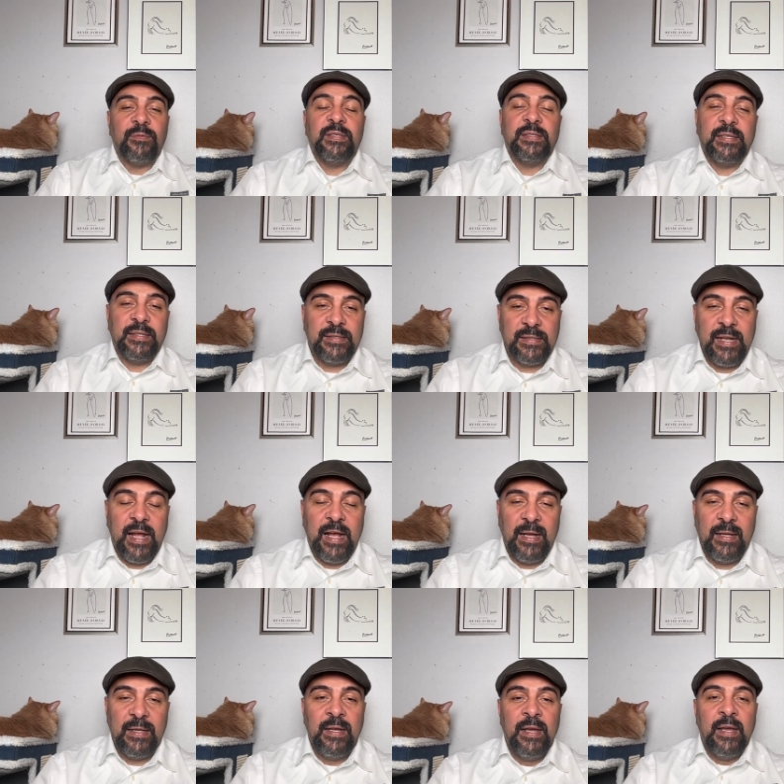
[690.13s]
This is
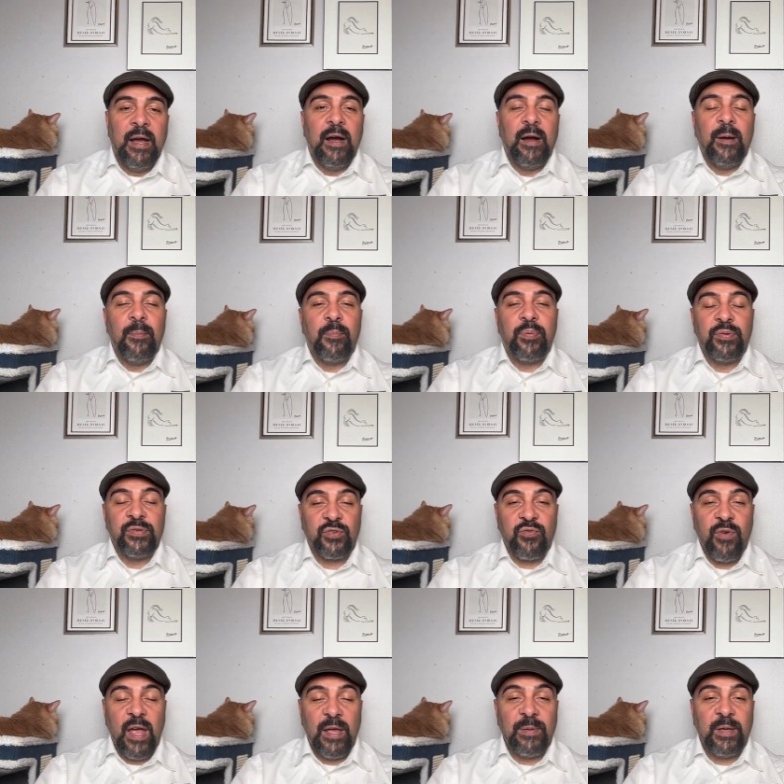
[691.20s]
not
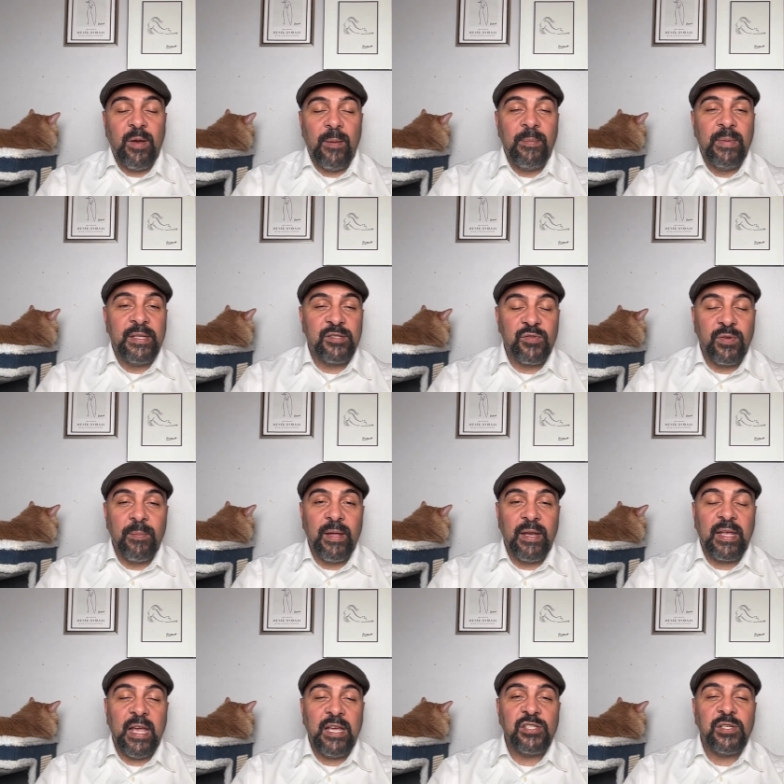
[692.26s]
prescribing or administering
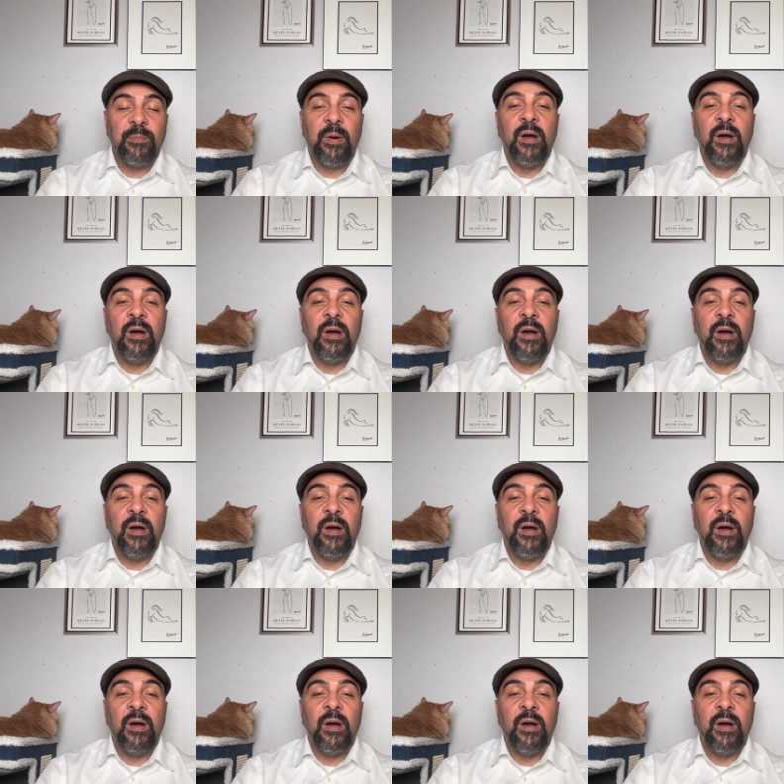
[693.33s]
medication,